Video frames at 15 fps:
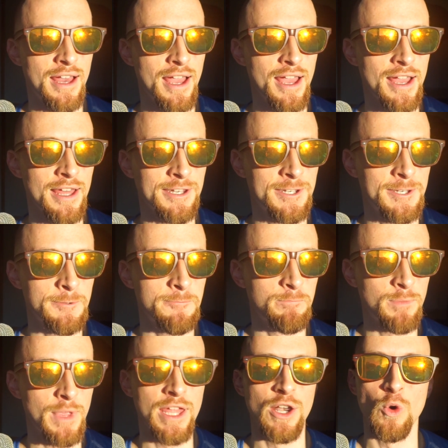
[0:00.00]
And
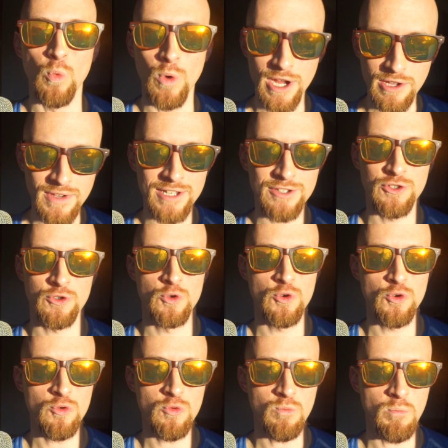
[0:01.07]
in a way, that's
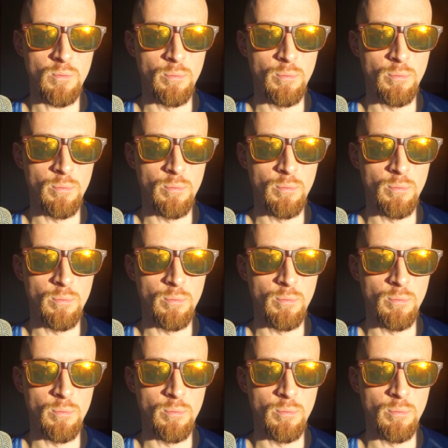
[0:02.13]
true,